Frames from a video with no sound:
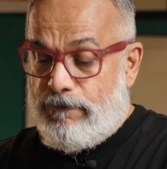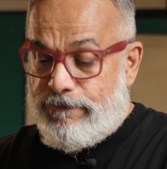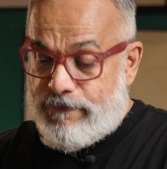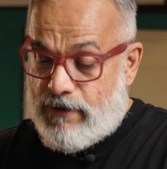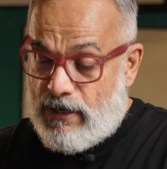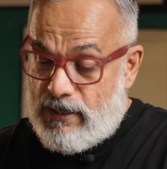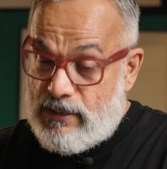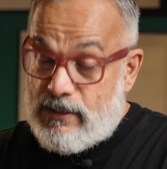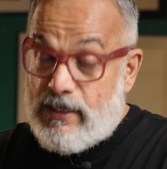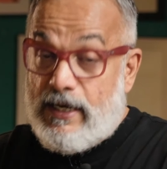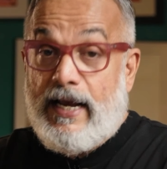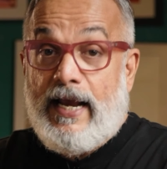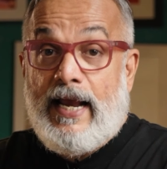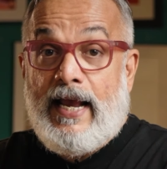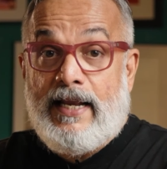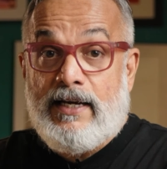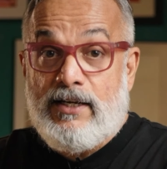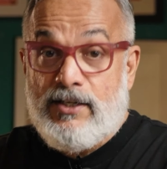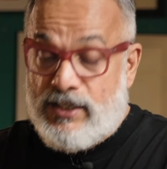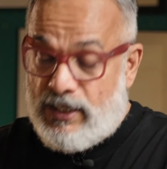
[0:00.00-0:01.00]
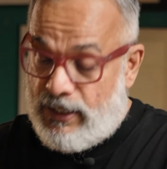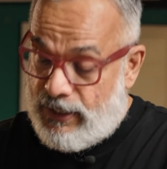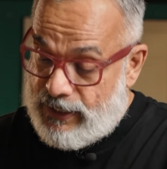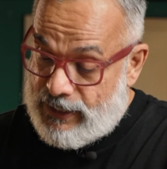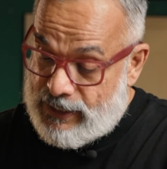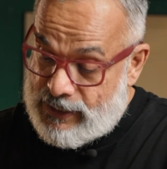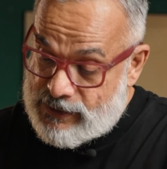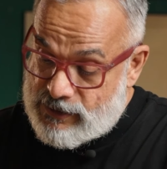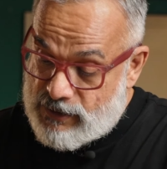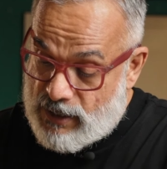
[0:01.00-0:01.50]
front end
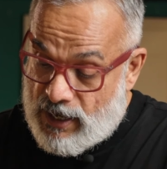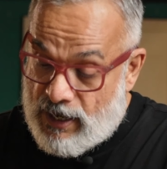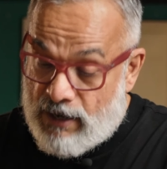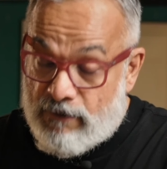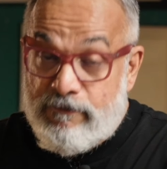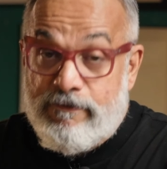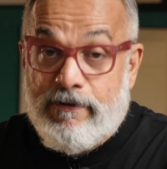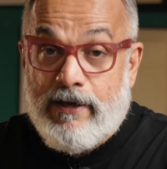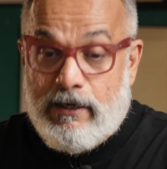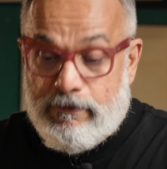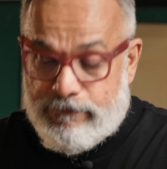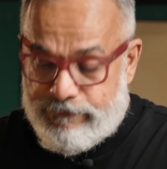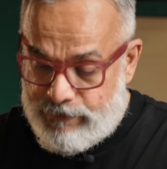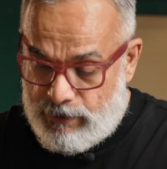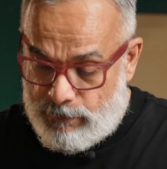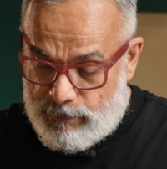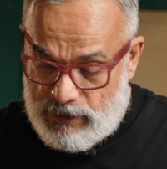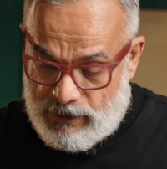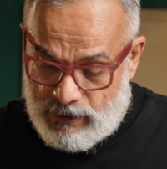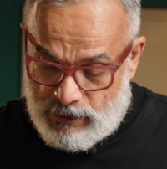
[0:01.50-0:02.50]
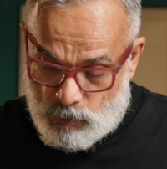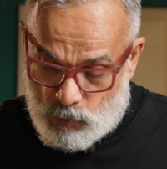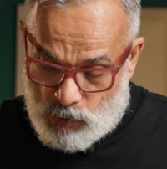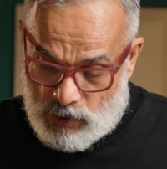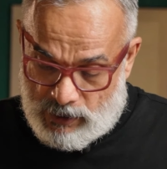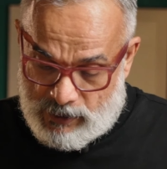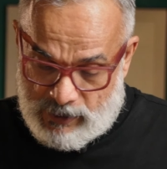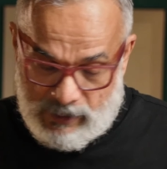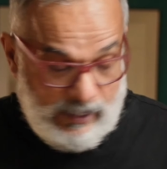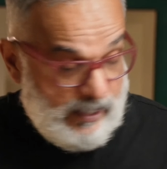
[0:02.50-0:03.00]
is a very familiar
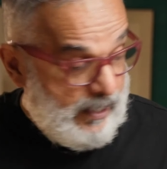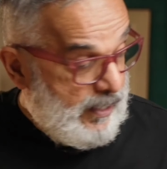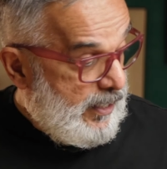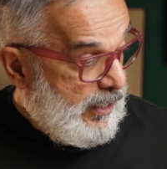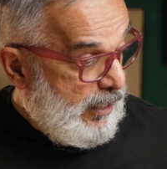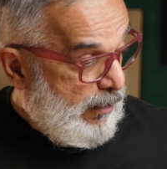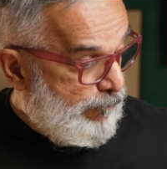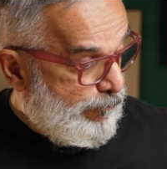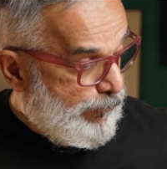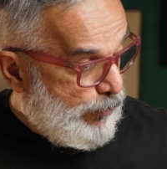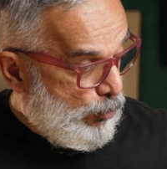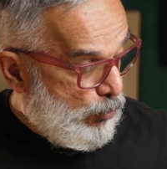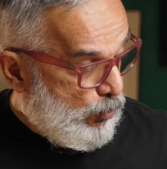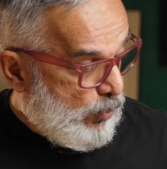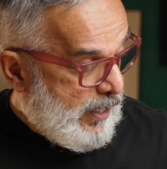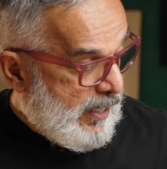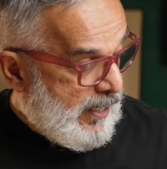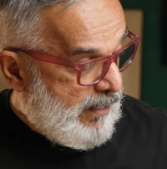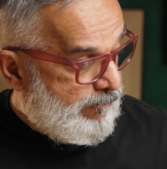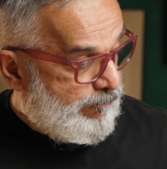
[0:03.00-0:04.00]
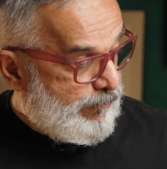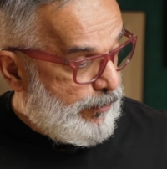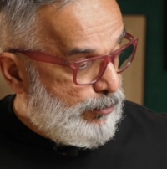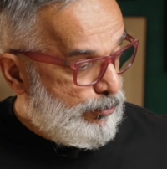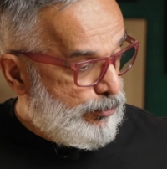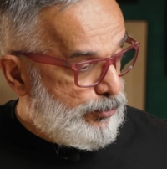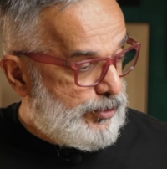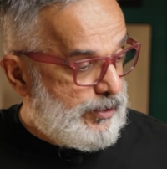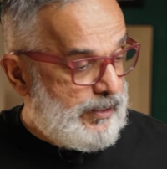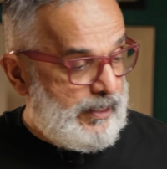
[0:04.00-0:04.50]
one. If you have
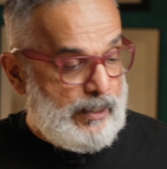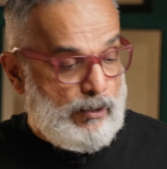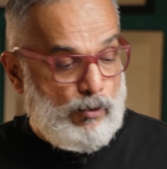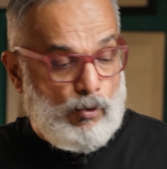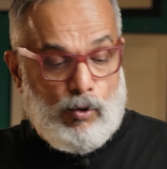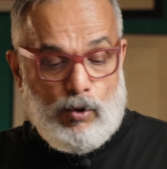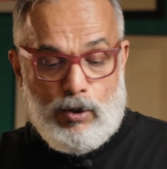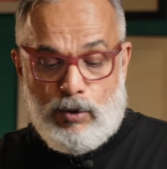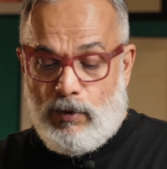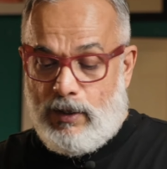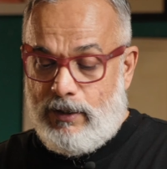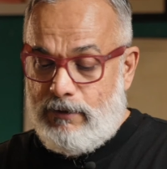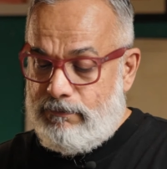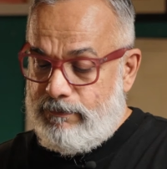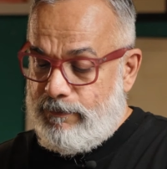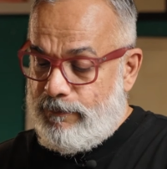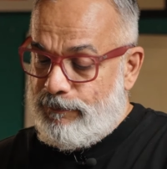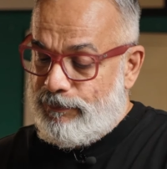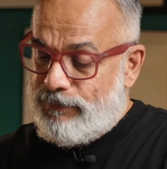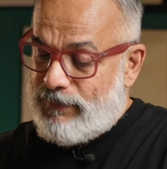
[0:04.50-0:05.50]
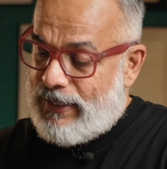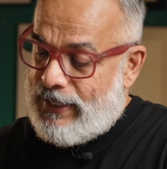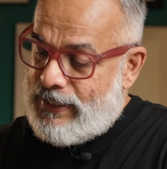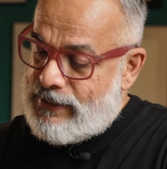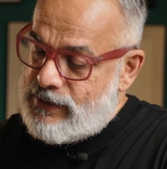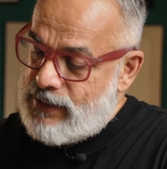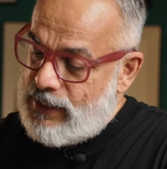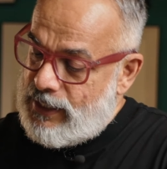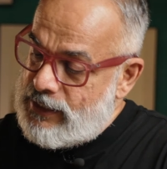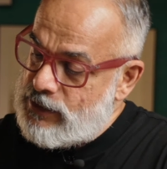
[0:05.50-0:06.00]
used the old one,
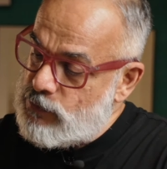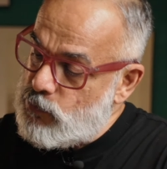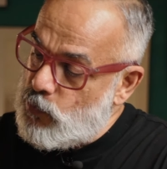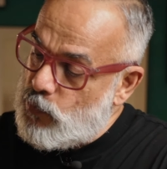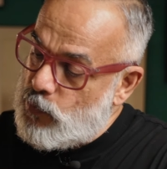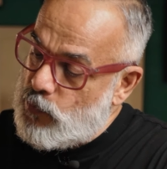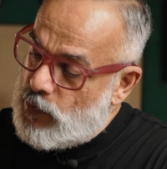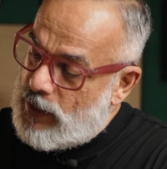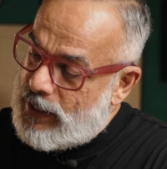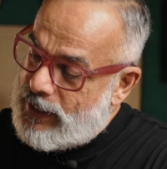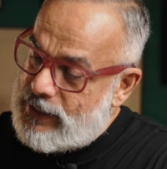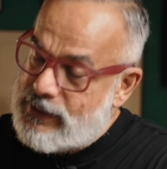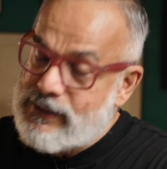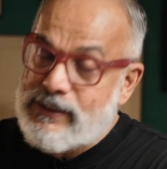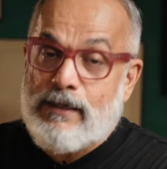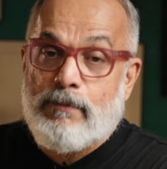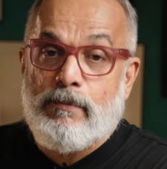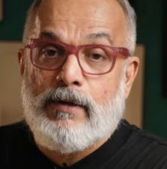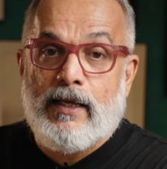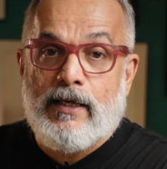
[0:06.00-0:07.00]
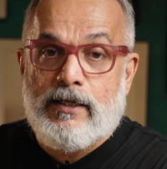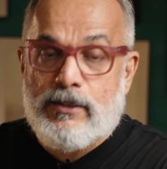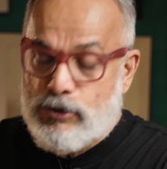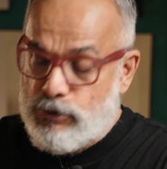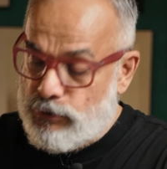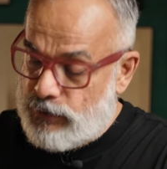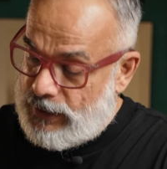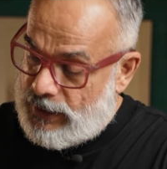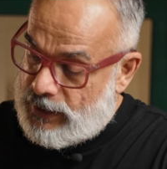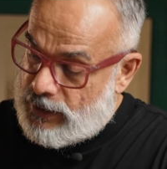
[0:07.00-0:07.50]
it's very similar
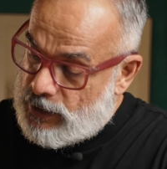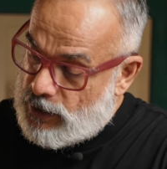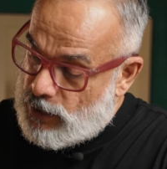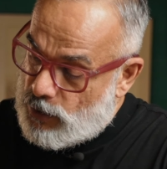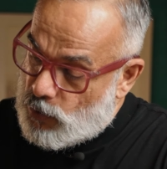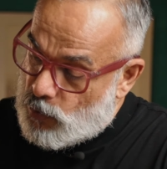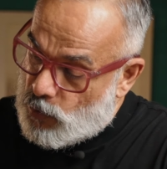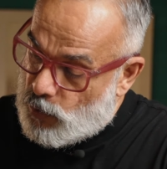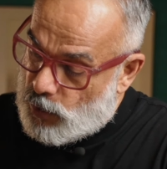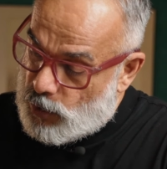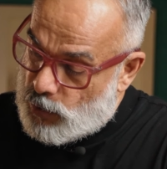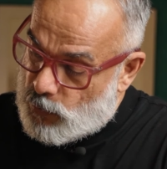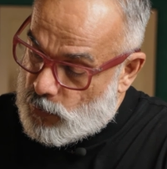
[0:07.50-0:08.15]
to the old